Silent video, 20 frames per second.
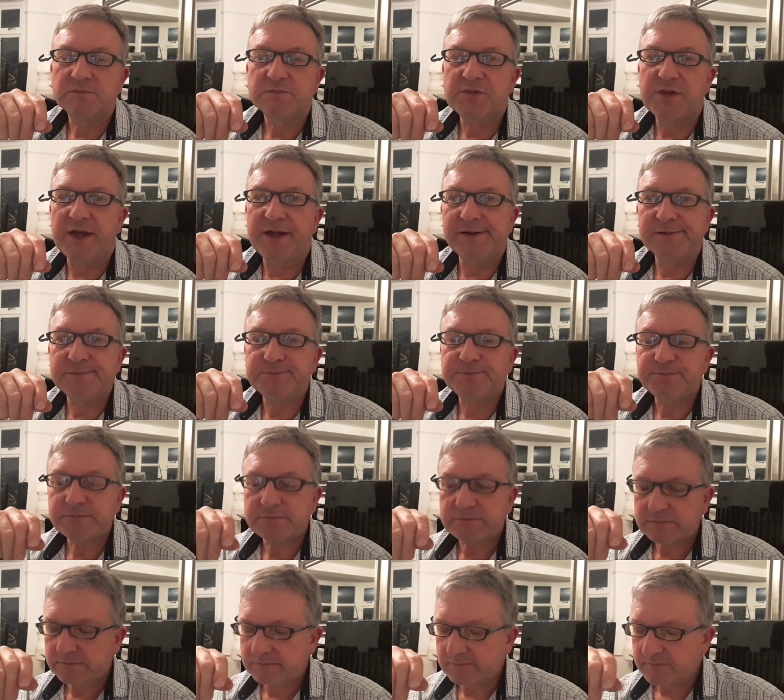that
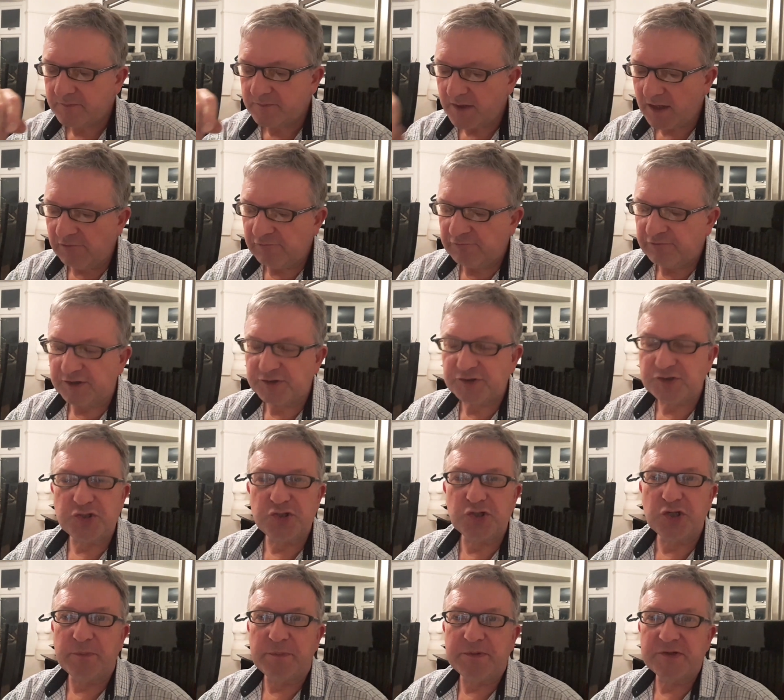fresh
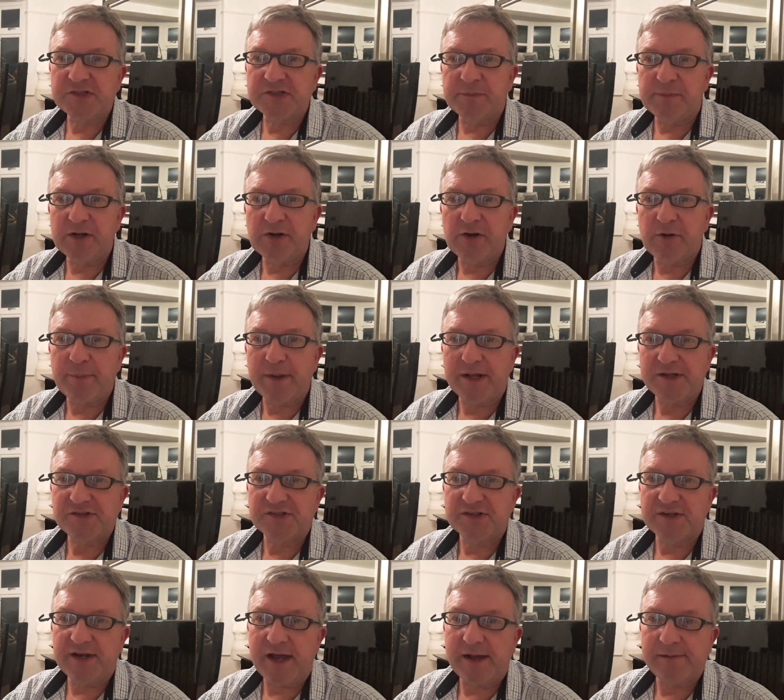jujubes can be a lot
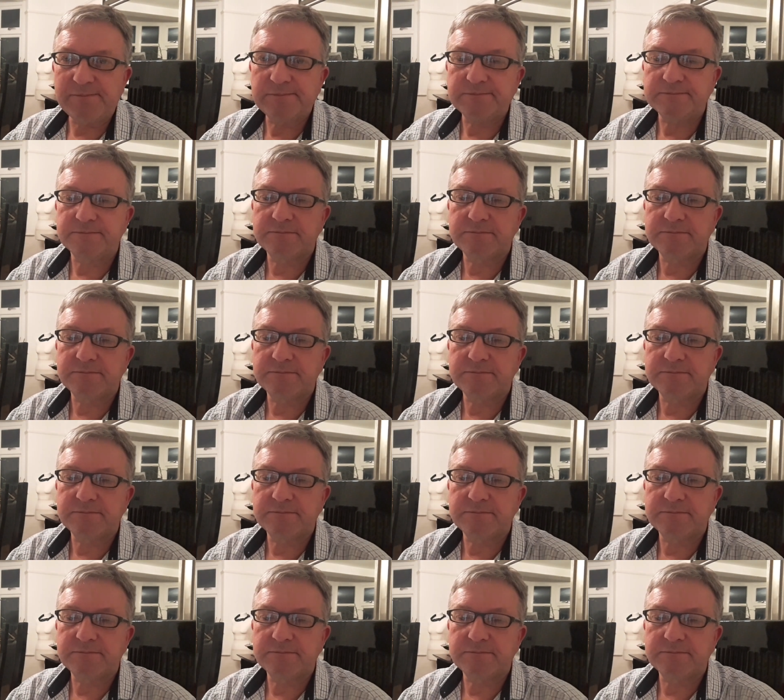better than that.